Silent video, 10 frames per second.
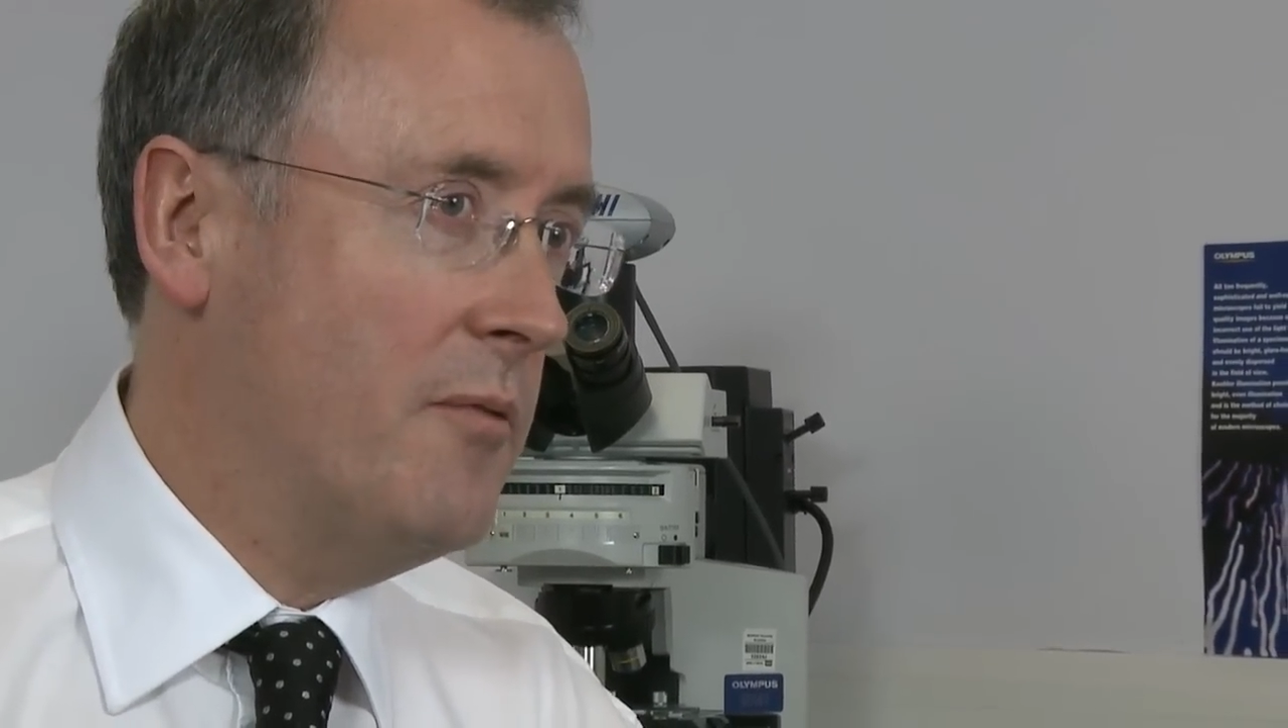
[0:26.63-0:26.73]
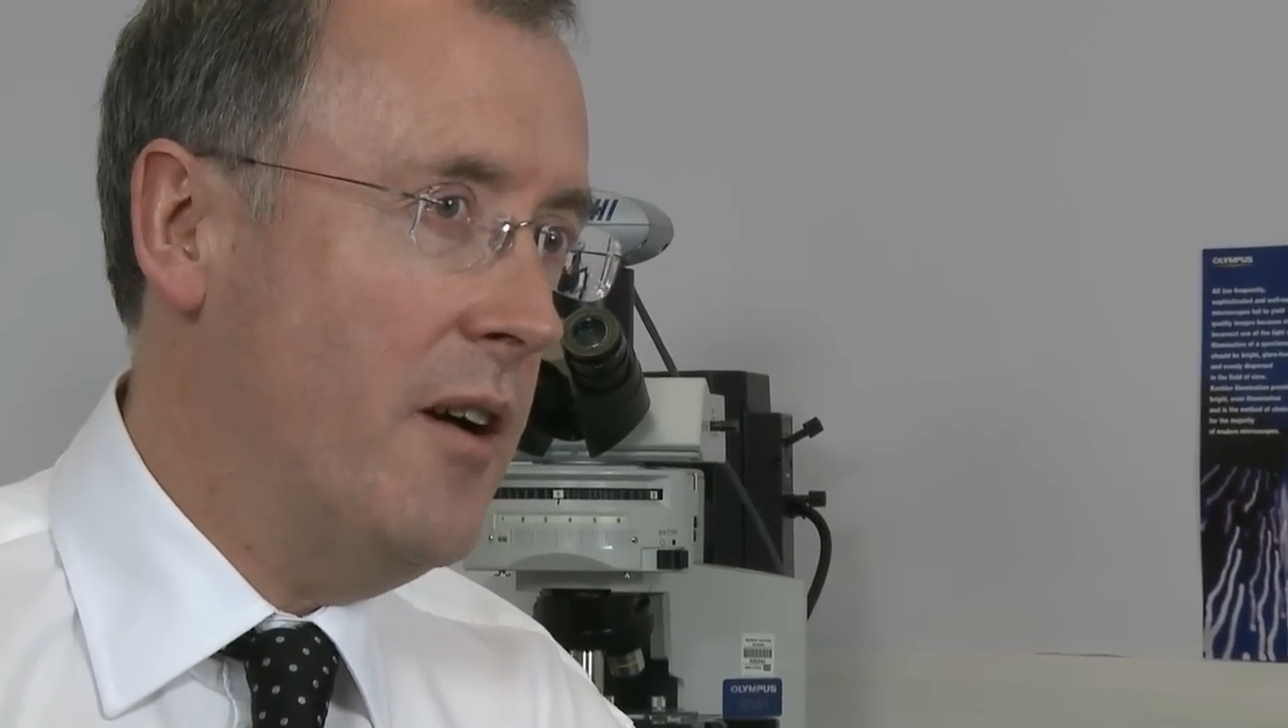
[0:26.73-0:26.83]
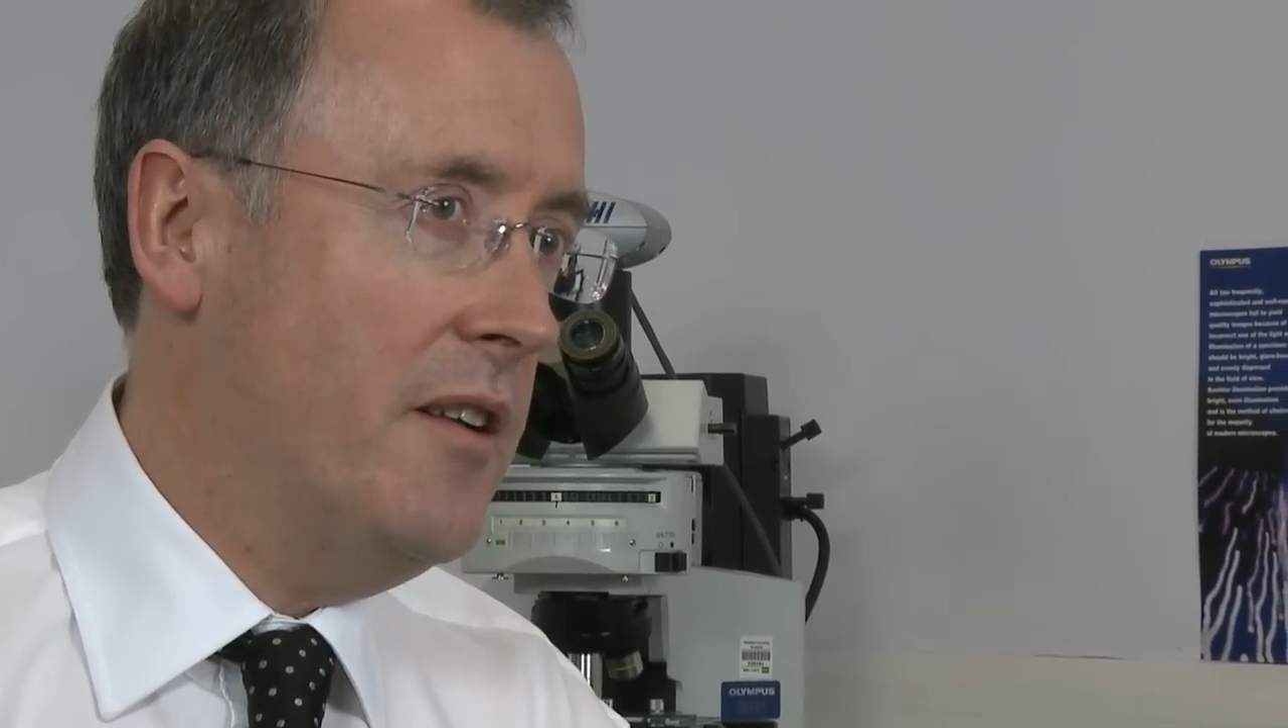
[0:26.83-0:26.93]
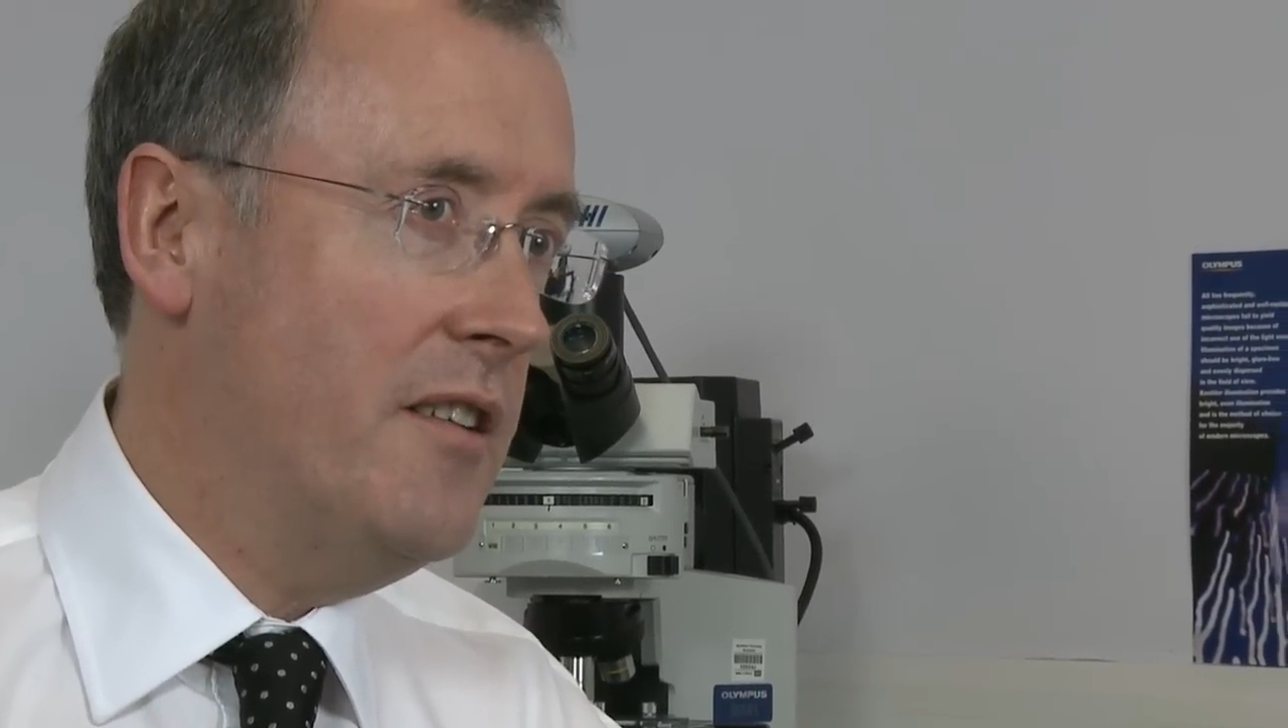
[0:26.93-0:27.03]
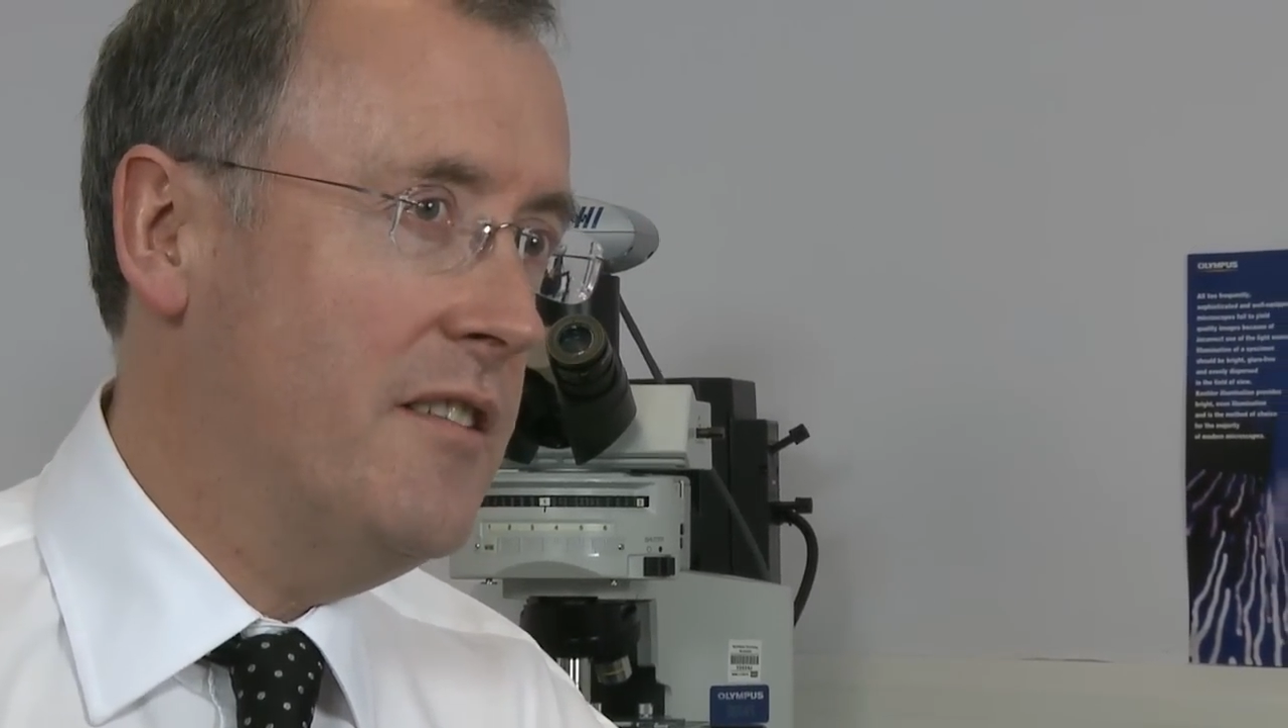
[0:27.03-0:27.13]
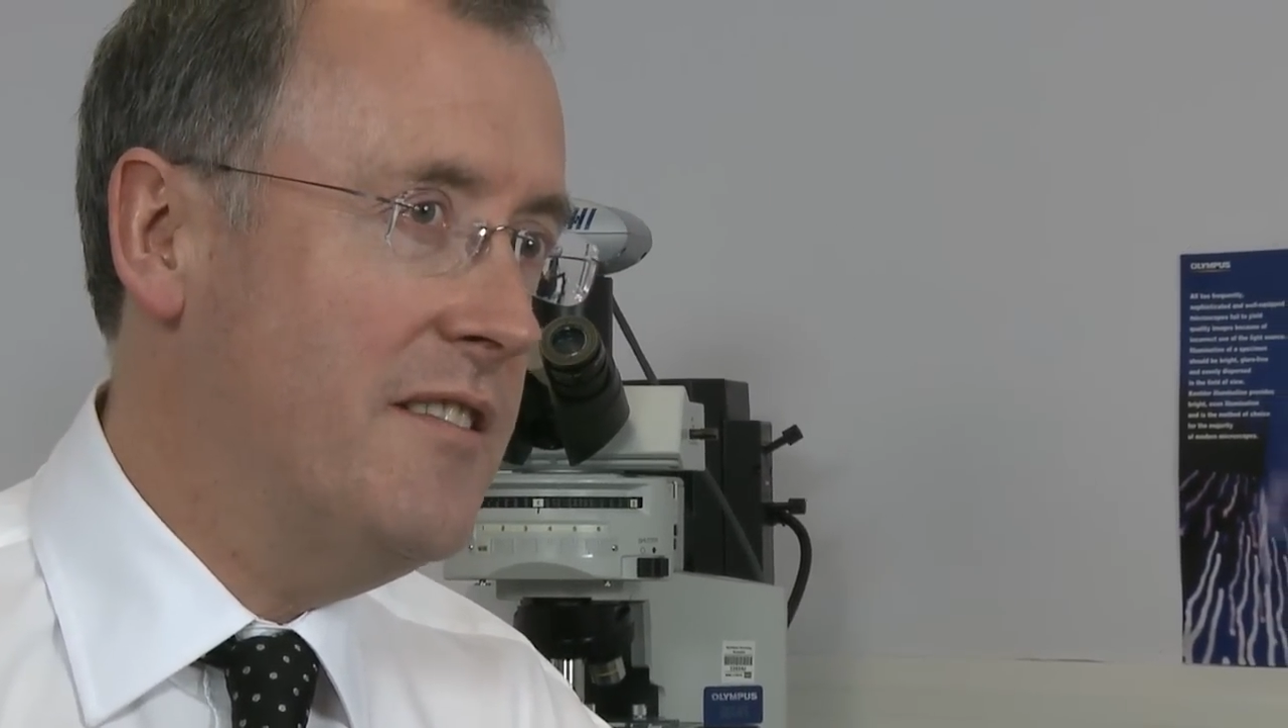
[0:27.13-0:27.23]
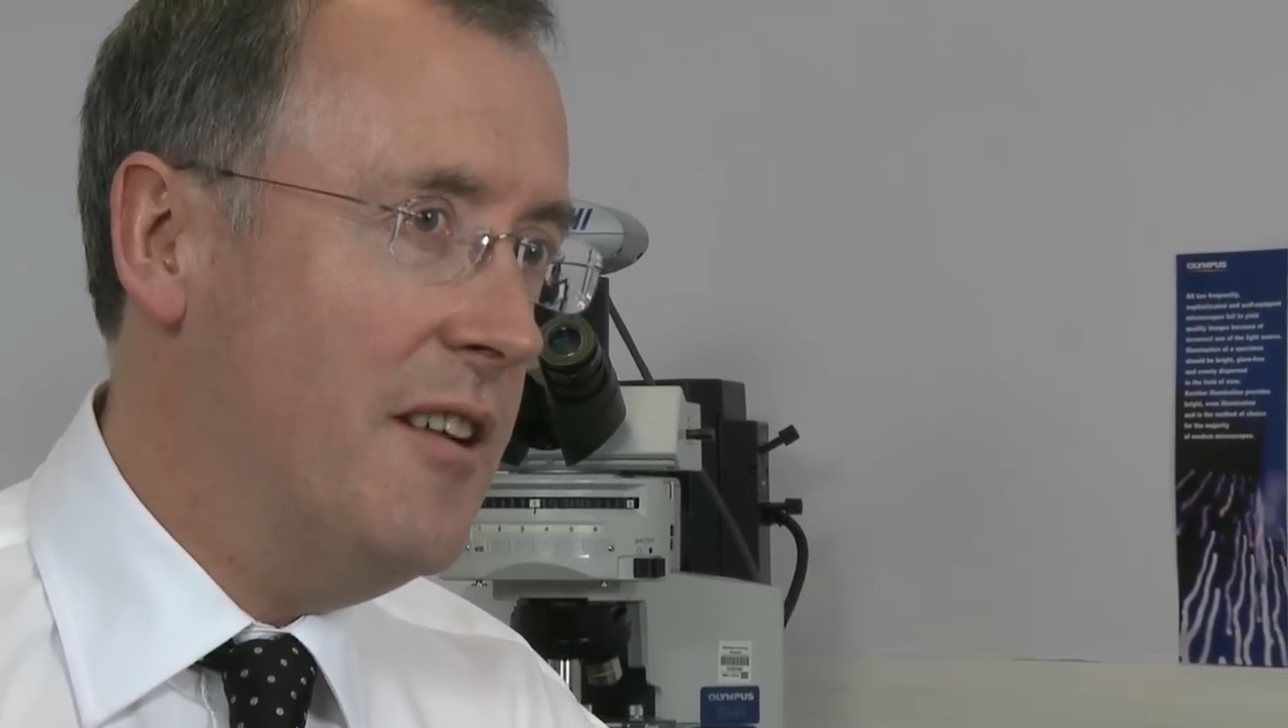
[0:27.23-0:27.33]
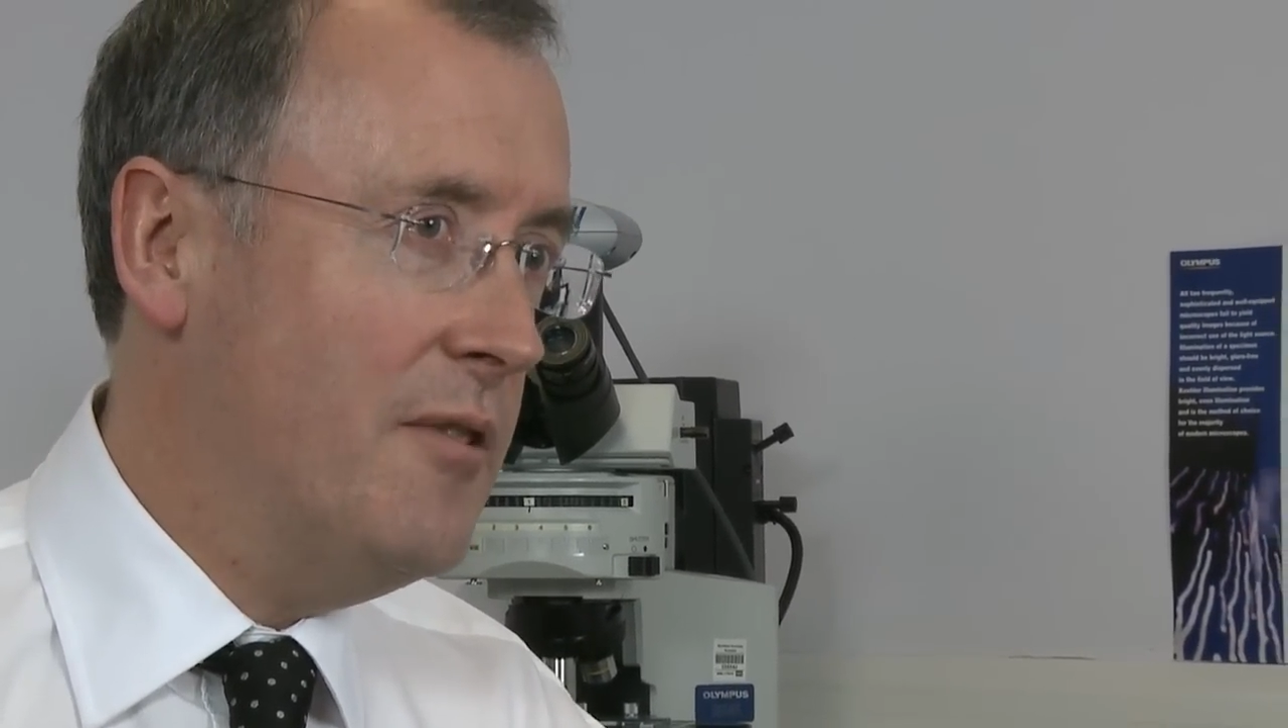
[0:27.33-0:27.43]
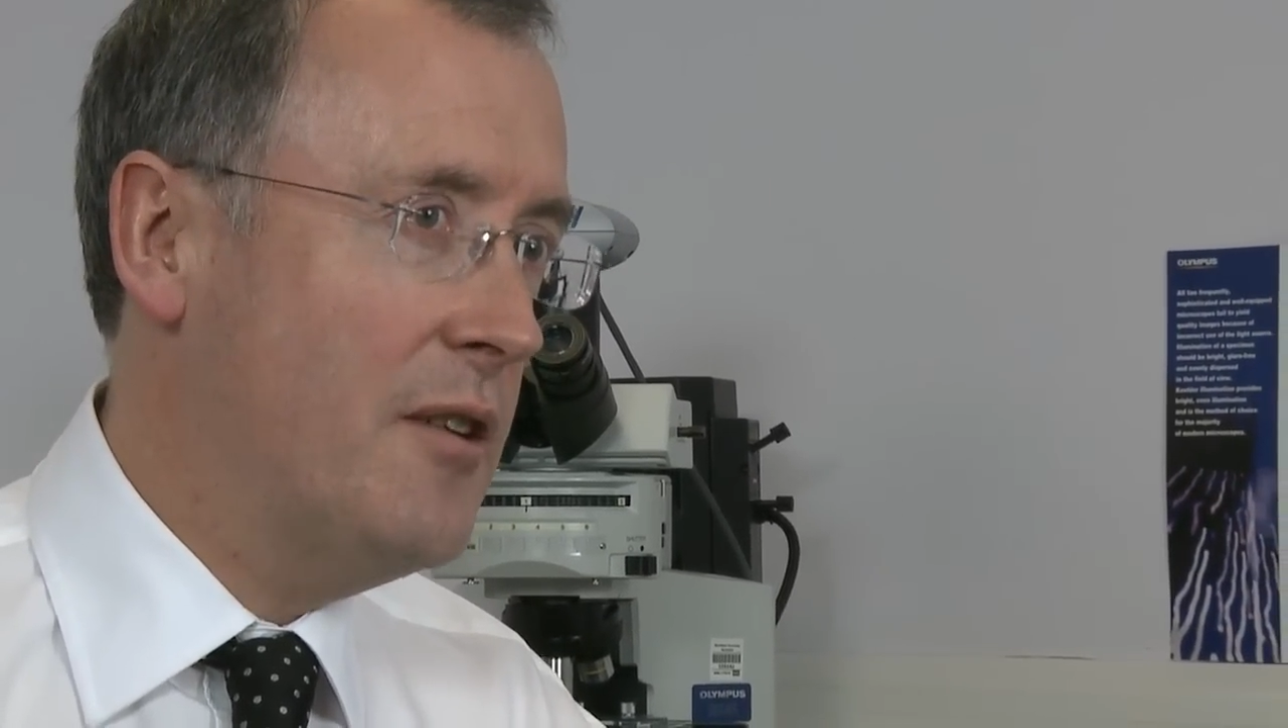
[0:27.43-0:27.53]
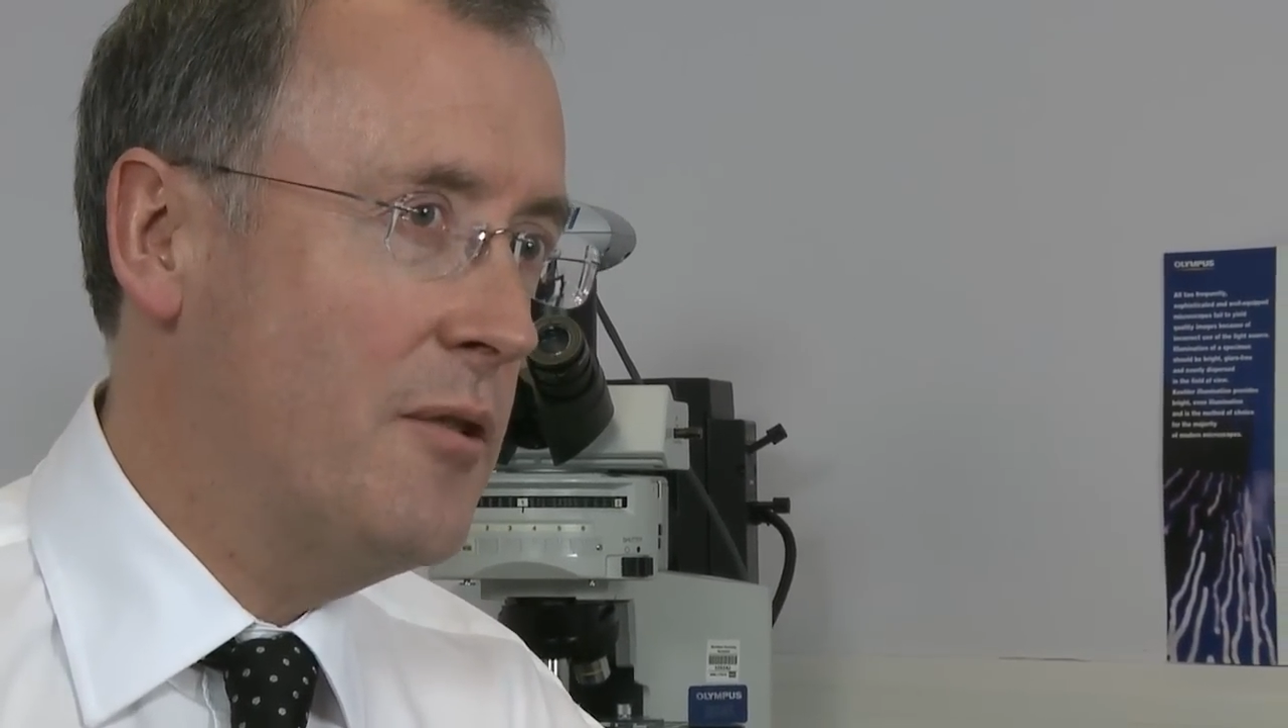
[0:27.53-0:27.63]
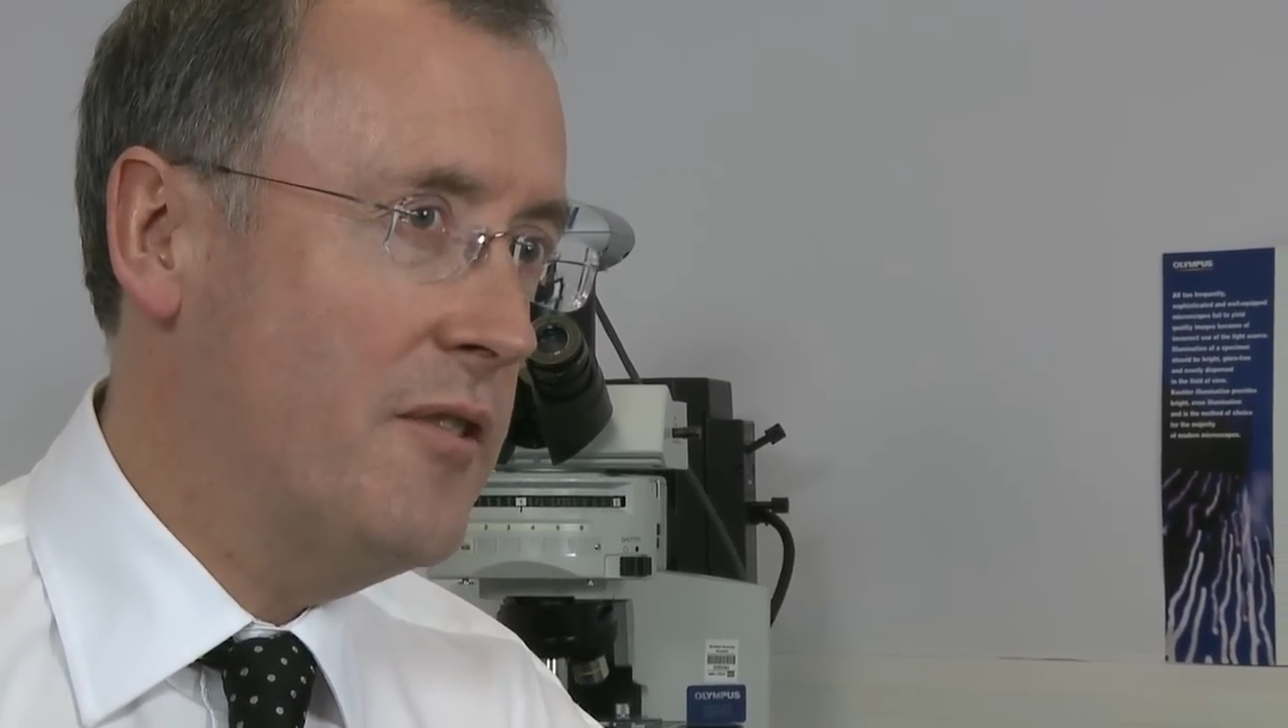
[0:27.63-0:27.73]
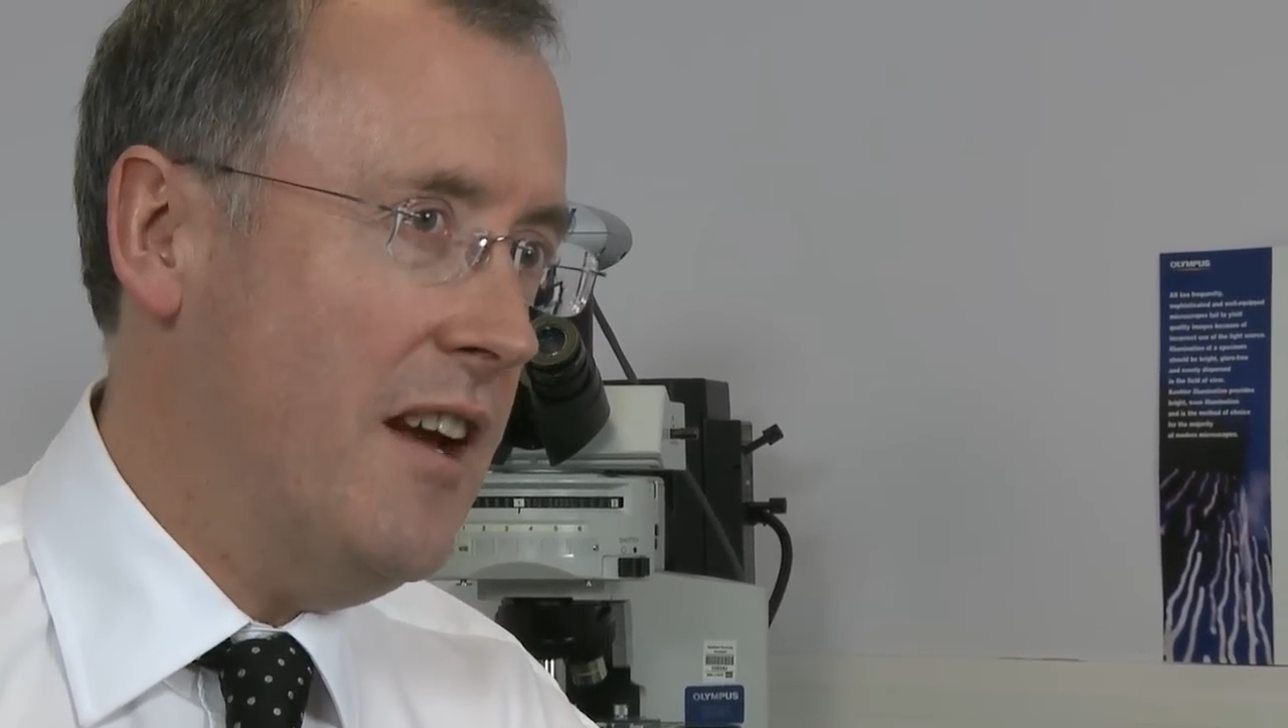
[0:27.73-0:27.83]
find it difficult